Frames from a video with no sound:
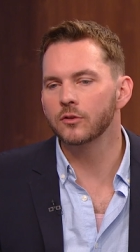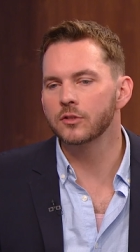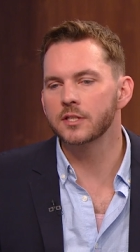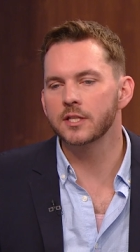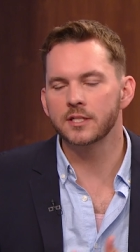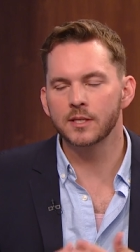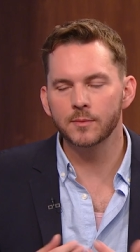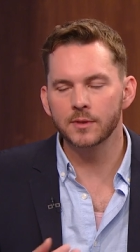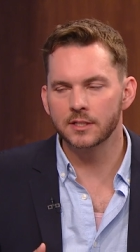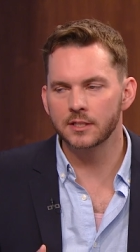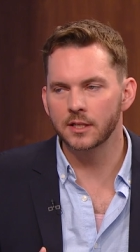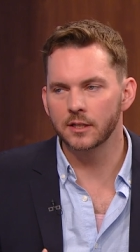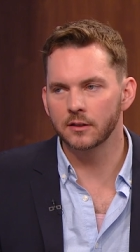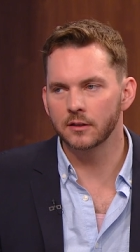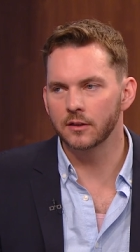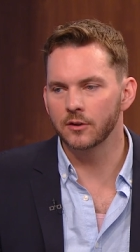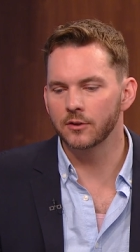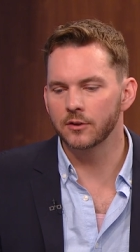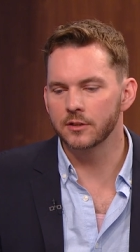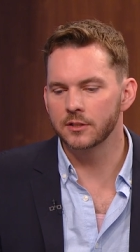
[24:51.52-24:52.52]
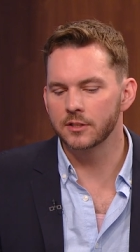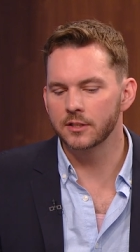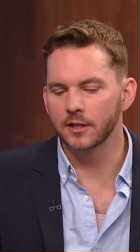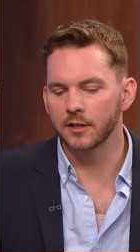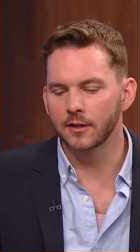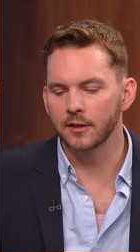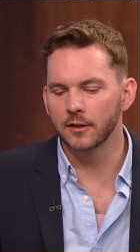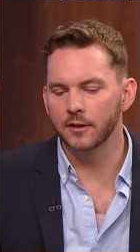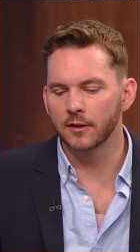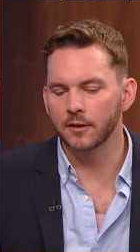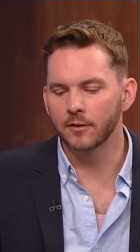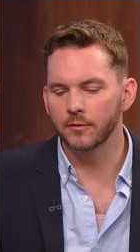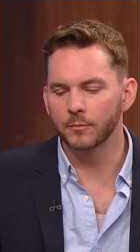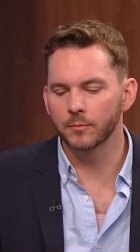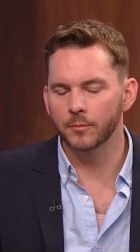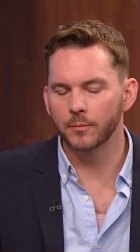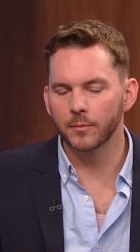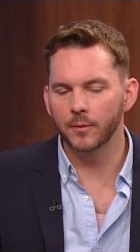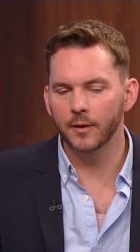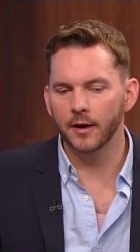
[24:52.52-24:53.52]
to some extent, there's a,
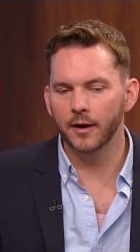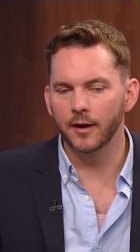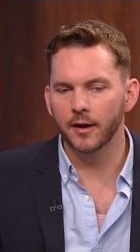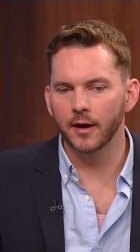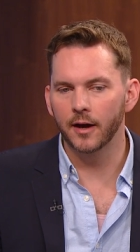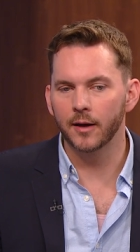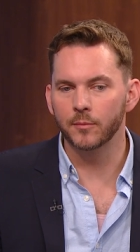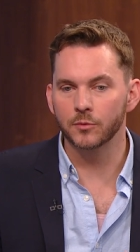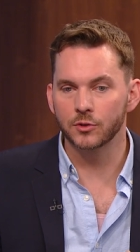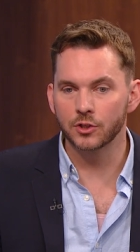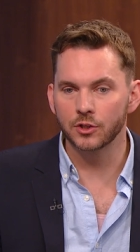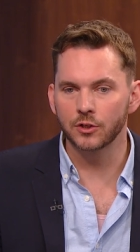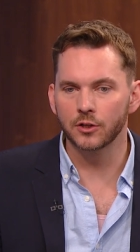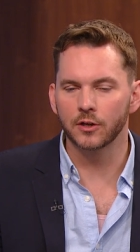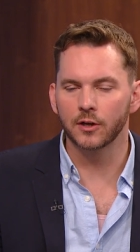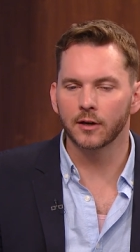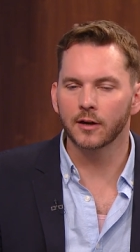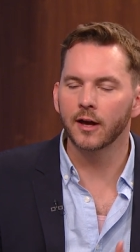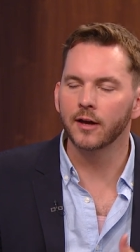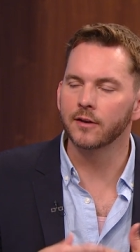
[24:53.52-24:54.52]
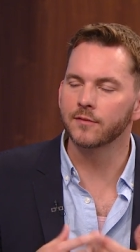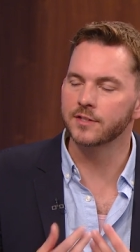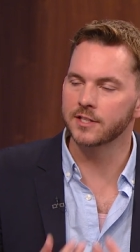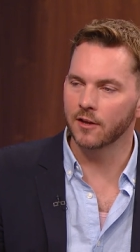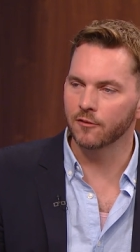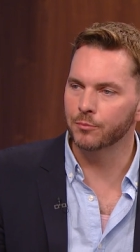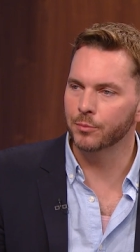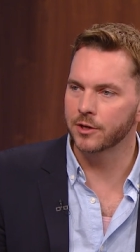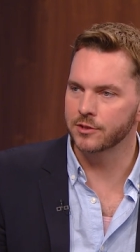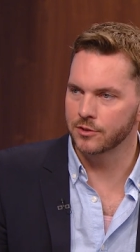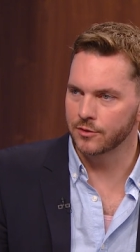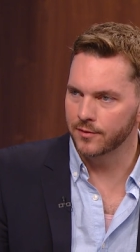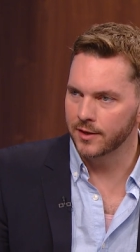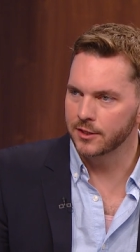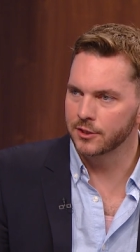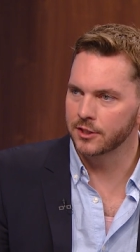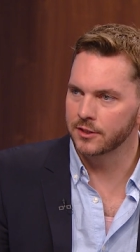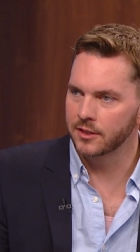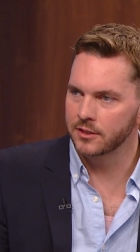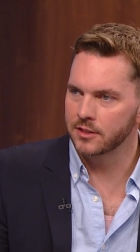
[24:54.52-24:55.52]
Uh, I'm sure a kind of
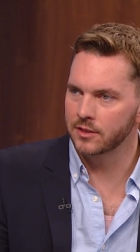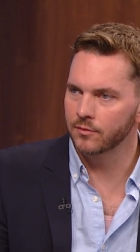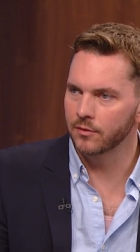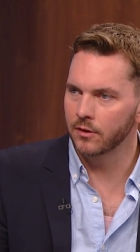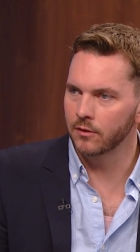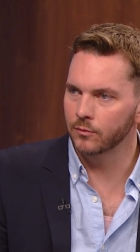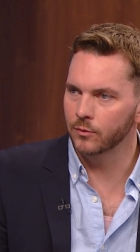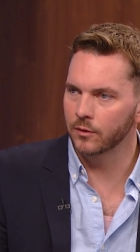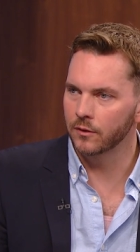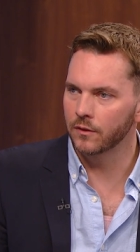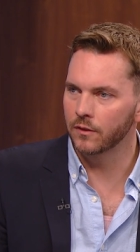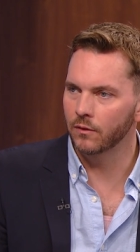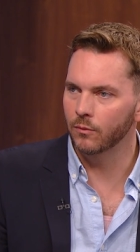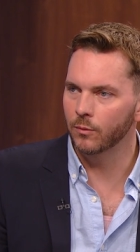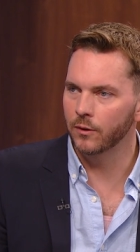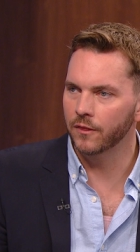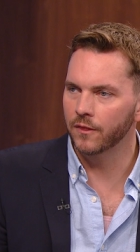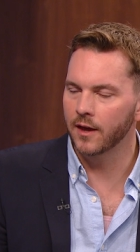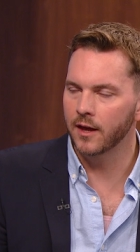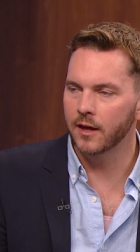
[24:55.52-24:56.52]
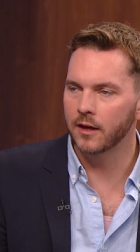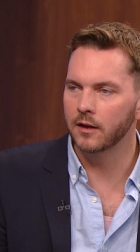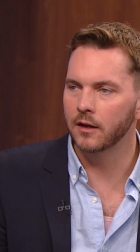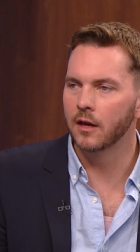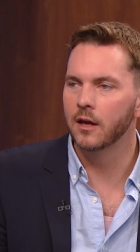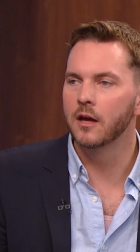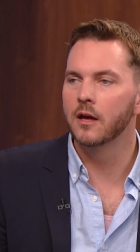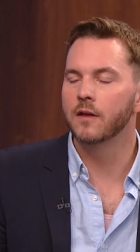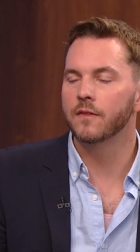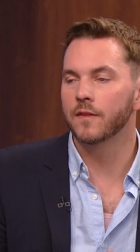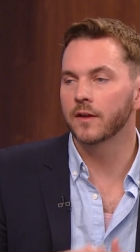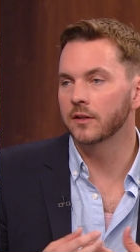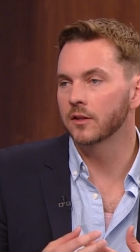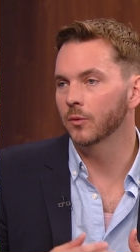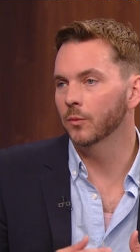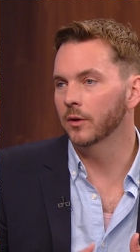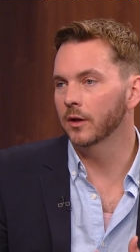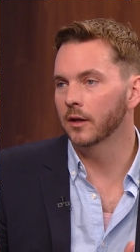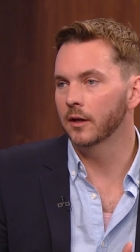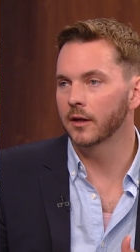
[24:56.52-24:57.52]
self-preservation that's involved with, with that. They
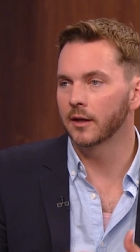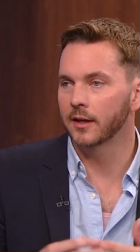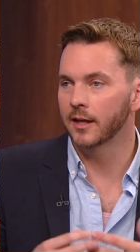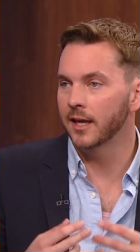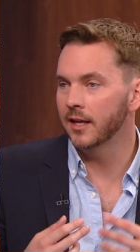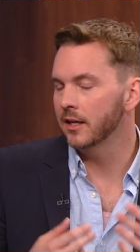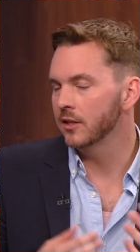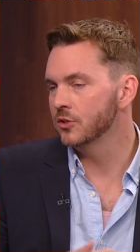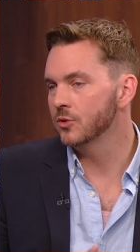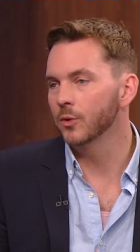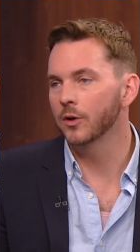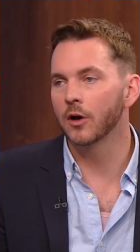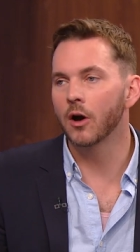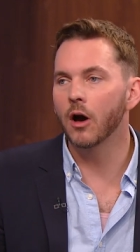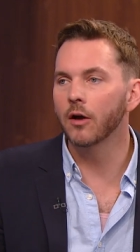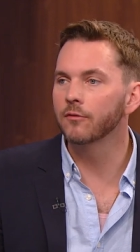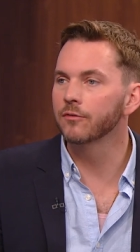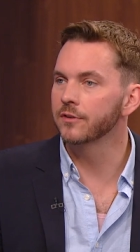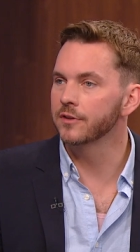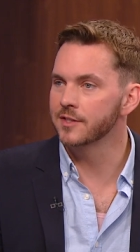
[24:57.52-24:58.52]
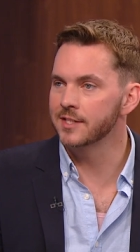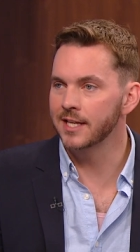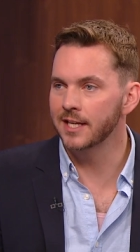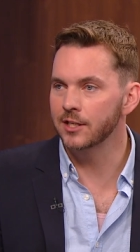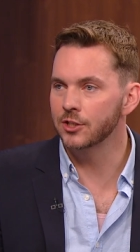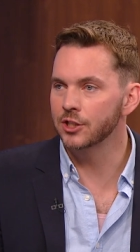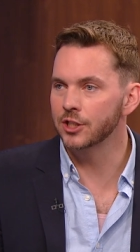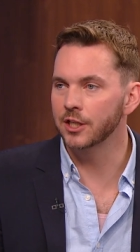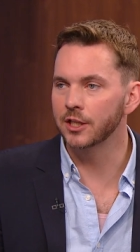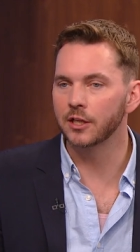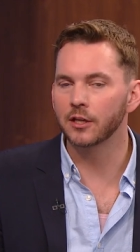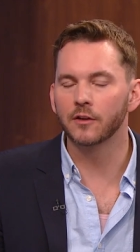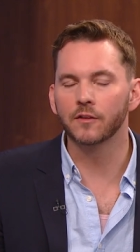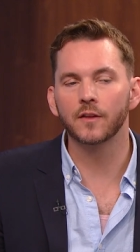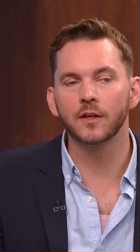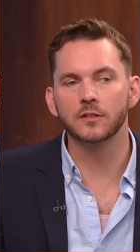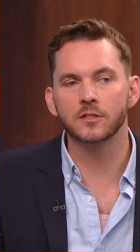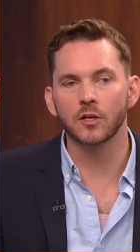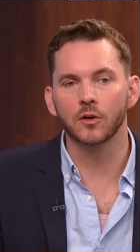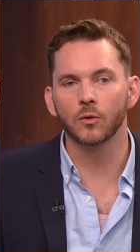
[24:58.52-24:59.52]
don't want to get into a confrontation.
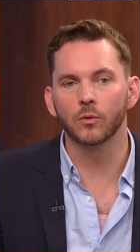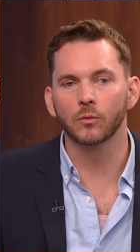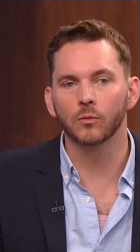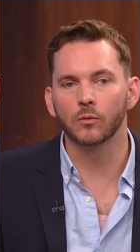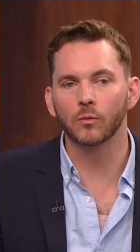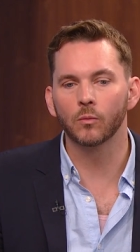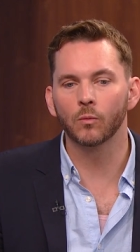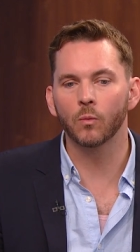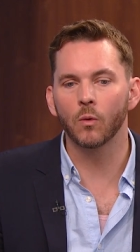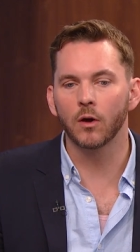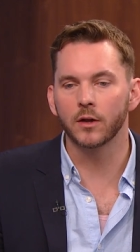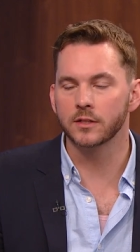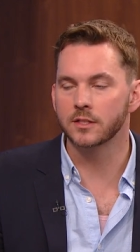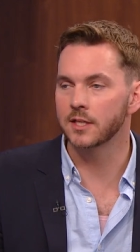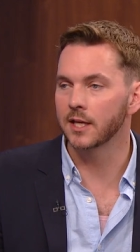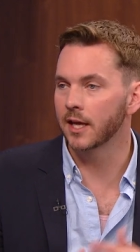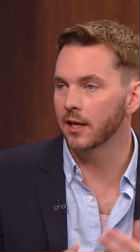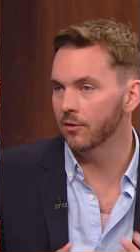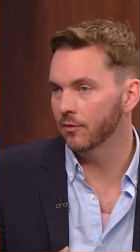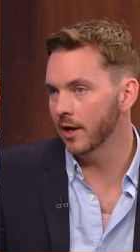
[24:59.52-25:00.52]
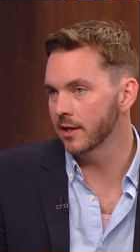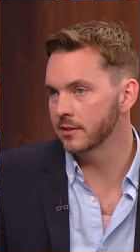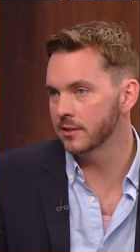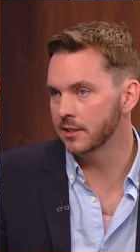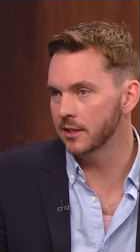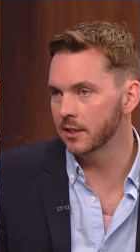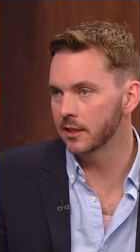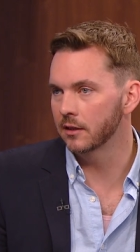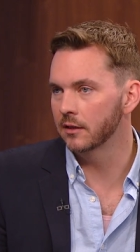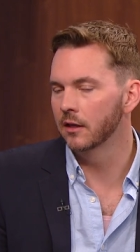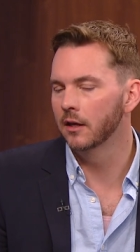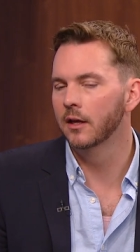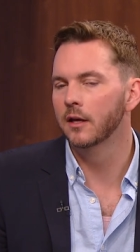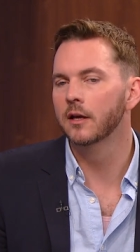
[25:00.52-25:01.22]
They don't want to get arrested.